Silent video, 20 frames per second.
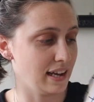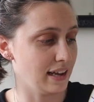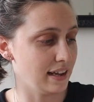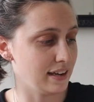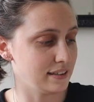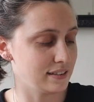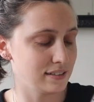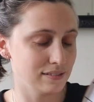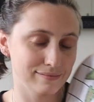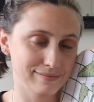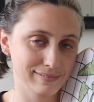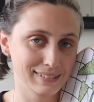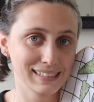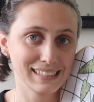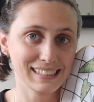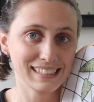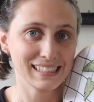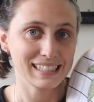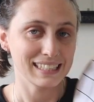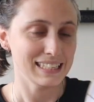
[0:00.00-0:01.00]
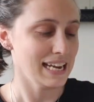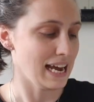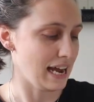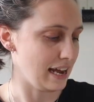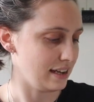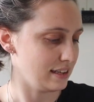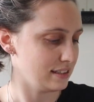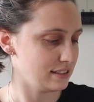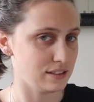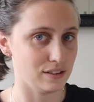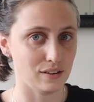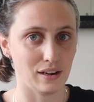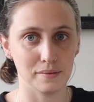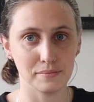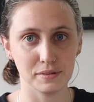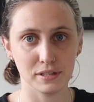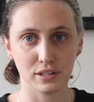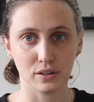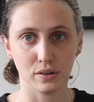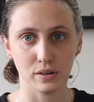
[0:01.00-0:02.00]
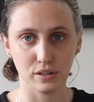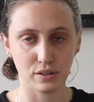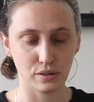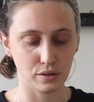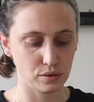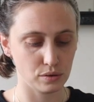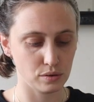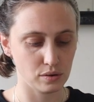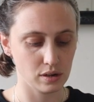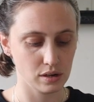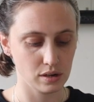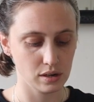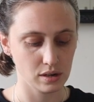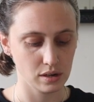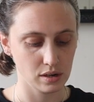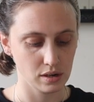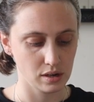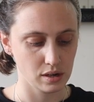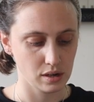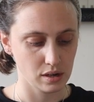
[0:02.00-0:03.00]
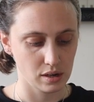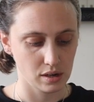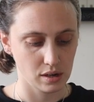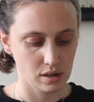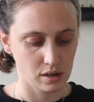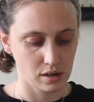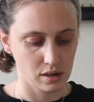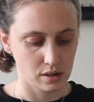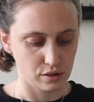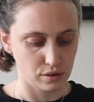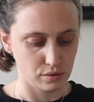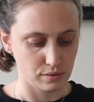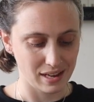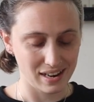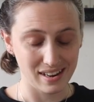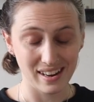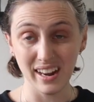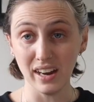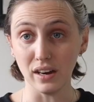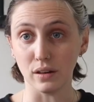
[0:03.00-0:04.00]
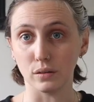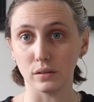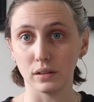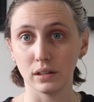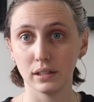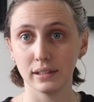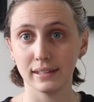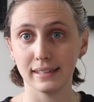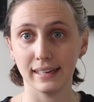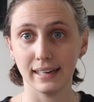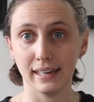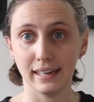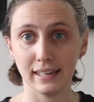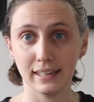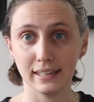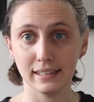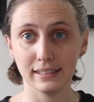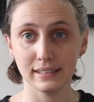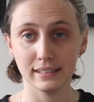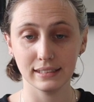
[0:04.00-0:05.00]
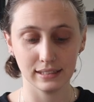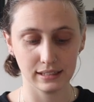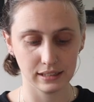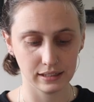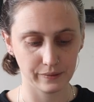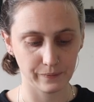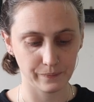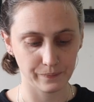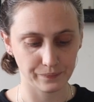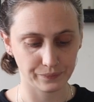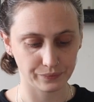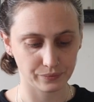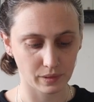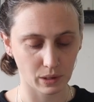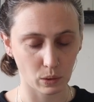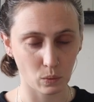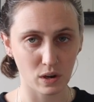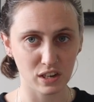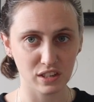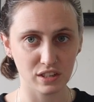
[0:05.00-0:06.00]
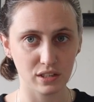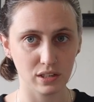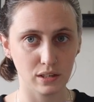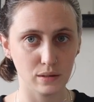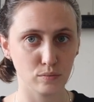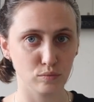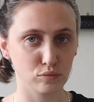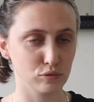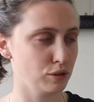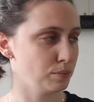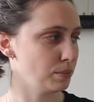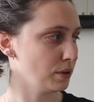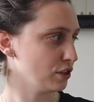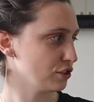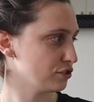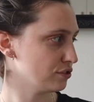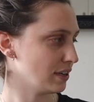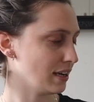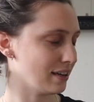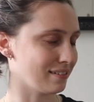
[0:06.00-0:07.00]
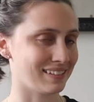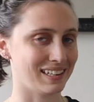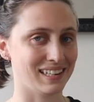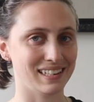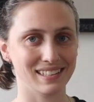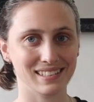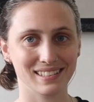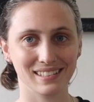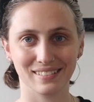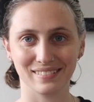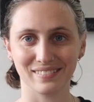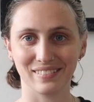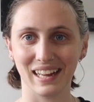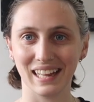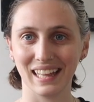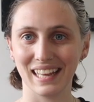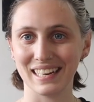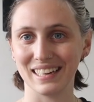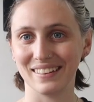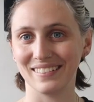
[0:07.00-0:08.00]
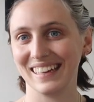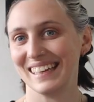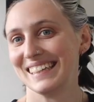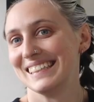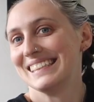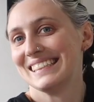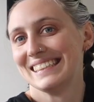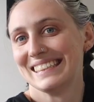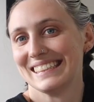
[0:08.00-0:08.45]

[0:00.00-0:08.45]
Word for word: and yeah, so I'm just going to do that now and watch some RuPaul's Drag Race while I do it.